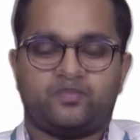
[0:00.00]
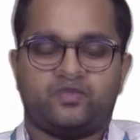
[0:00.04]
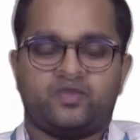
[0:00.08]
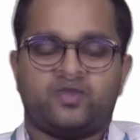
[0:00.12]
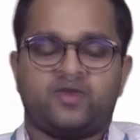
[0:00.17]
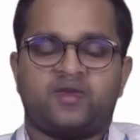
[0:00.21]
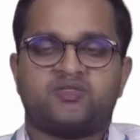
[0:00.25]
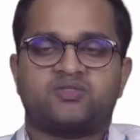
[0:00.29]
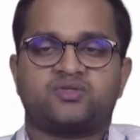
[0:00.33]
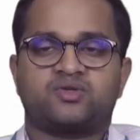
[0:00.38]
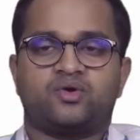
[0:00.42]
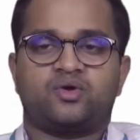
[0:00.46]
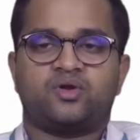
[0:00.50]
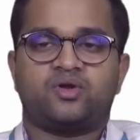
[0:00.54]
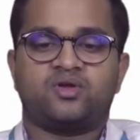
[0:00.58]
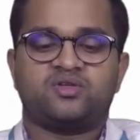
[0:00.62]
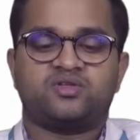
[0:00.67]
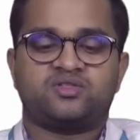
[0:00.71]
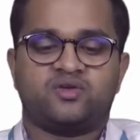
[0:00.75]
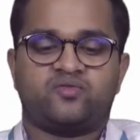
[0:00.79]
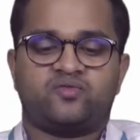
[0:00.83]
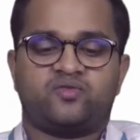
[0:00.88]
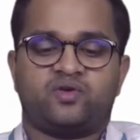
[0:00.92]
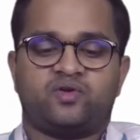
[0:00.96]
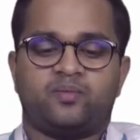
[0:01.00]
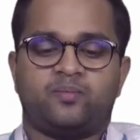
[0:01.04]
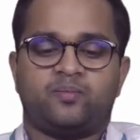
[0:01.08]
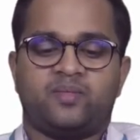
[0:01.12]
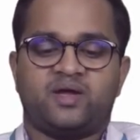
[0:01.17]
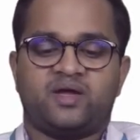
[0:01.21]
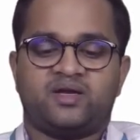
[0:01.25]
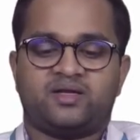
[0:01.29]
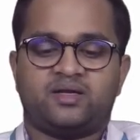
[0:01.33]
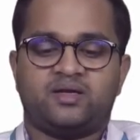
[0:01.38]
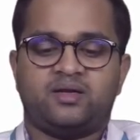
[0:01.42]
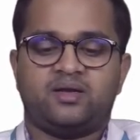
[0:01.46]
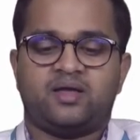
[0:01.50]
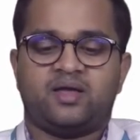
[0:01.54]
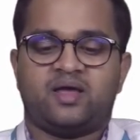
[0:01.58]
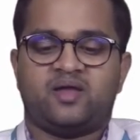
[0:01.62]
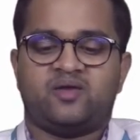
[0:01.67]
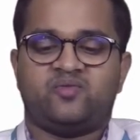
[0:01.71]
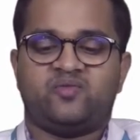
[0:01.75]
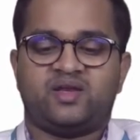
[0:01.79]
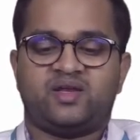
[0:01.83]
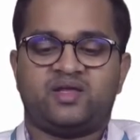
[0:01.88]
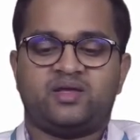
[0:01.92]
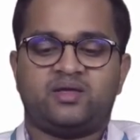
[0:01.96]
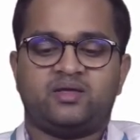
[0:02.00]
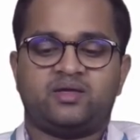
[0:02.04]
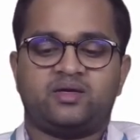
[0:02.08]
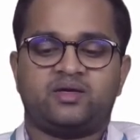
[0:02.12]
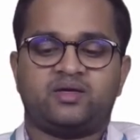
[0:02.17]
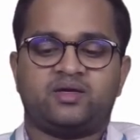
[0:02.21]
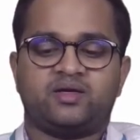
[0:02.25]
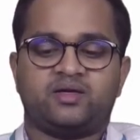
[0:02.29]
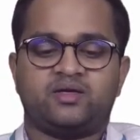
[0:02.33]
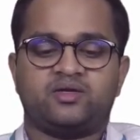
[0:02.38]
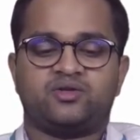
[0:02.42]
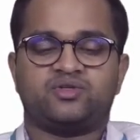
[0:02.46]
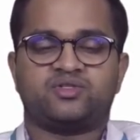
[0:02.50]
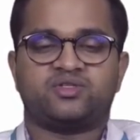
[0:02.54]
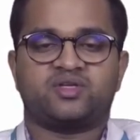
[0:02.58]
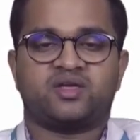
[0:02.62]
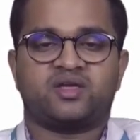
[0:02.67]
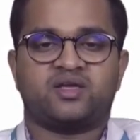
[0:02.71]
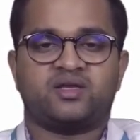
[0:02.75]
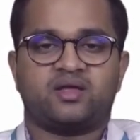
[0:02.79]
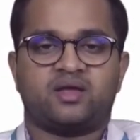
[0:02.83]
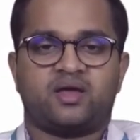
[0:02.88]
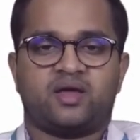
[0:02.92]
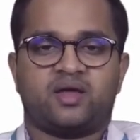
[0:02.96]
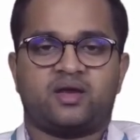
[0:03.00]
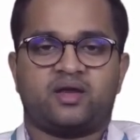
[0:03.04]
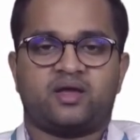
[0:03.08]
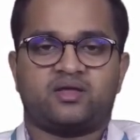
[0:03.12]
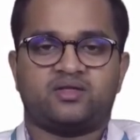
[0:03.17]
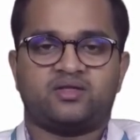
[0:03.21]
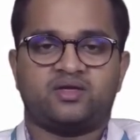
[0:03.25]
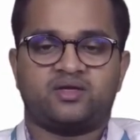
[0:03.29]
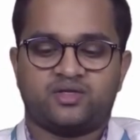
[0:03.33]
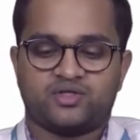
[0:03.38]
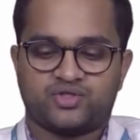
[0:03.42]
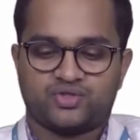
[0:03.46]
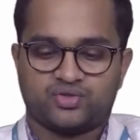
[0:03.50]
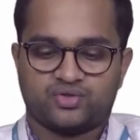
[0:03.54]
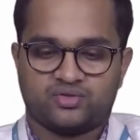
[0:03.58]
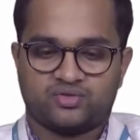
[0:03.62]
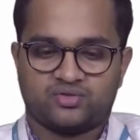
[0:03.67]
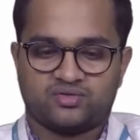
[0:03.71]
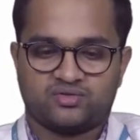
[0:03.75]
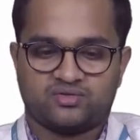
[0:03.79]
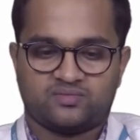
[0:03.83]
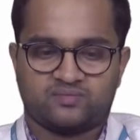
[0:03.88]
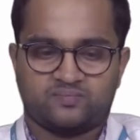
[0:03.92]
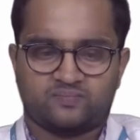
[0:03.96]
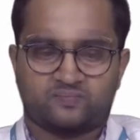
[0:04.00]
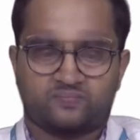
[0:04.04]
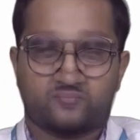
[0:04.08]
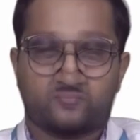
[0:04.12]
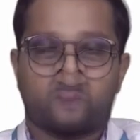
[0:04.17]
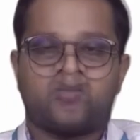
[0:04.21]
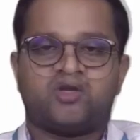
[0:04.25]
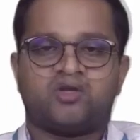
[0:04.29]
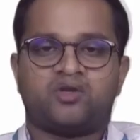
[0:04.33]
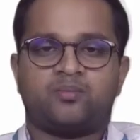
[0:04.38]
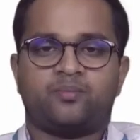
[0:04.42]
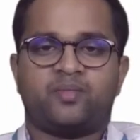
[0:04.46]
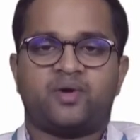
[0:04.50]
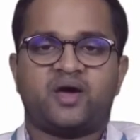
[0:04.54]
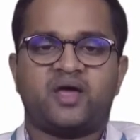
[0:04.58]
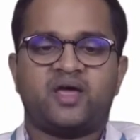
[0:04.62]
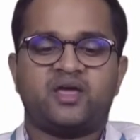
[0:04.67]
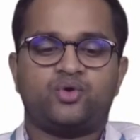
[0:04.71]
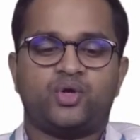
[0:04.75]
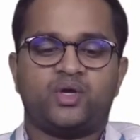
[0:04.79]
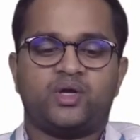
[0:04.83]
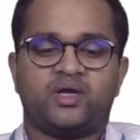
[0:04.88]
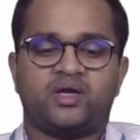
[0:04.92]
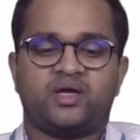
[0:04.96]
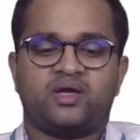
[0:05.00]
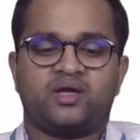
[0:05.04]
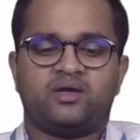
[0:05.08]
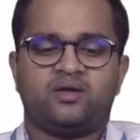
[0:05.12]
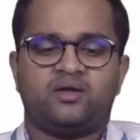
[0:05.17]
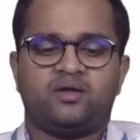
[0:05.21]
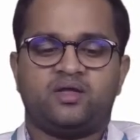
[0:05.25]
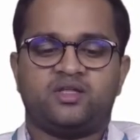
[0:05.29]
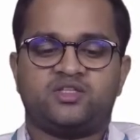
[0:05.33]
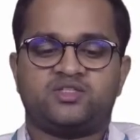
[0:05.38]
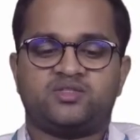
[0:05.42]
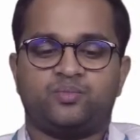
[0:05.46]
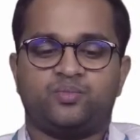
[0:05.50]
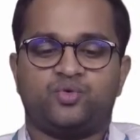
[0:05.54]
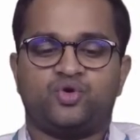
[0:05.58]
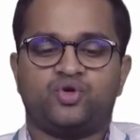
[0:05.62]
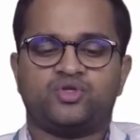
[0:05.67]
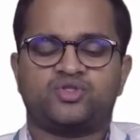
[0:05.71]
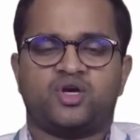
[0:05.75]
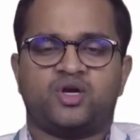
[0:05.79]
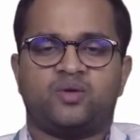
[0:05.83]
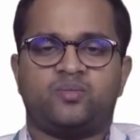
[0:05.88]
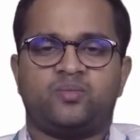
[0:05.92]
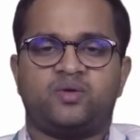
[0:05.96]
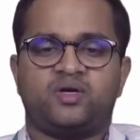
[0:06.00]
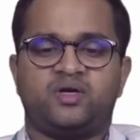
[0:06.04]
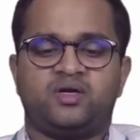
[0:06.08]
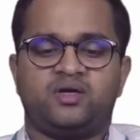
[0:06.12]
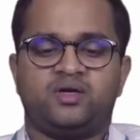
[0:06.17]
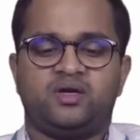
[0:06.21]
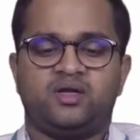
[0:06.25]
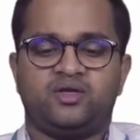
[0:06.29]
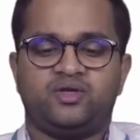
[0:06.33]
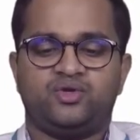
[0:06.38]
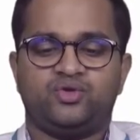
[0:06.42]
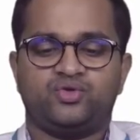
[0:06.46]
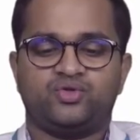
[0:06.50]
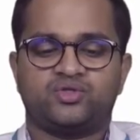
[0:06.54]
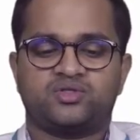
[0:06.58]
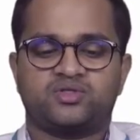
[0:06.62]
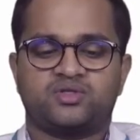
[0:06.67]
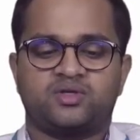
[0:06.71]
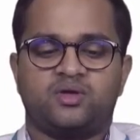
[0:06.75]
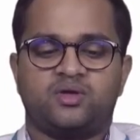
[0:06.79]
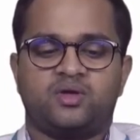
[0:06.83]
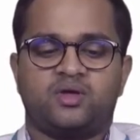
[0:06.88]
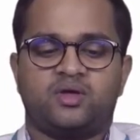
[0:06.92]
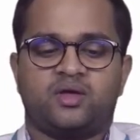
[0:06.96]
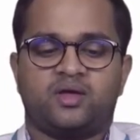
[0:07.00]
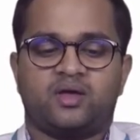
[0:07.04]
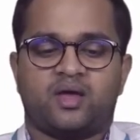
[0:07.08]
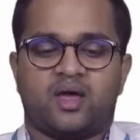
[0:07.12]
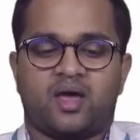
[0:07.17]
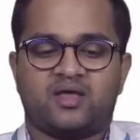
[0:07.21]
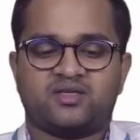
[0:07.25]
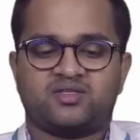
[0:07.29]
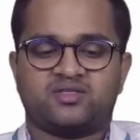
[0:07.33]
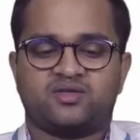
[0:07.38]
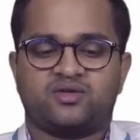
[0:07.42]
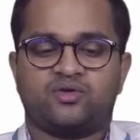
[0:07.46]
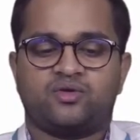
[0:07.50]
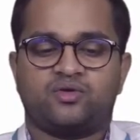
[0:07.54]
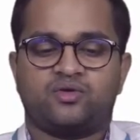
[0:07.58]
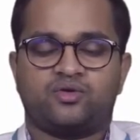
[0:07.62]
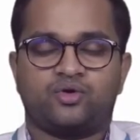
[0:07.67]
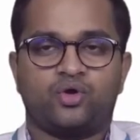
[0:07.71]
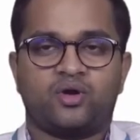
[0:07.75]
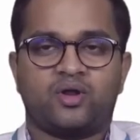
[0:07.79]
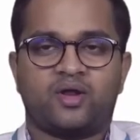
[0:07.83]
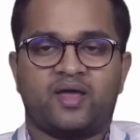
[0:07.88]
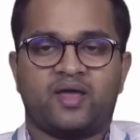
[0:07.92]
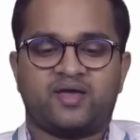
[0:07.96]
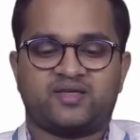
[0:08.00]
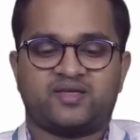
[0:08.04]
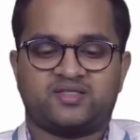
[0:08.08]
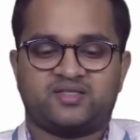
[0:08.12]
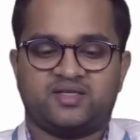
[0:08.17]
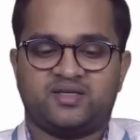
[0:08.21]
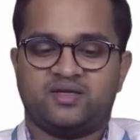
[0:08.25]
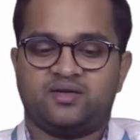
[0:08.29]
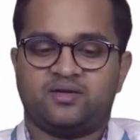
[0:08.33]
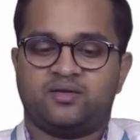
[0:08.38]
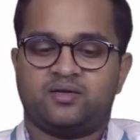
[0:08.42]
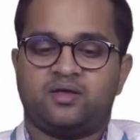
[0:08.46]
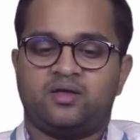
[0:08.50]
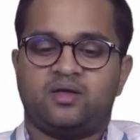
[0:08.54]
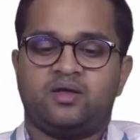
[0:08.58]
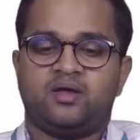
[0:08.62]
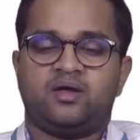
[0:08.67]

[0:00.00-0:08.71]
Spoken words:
It is corrosive to metal and very irritating to skin and other tissues. Coming to biguanide, it is most commonly used as chlorhexidine.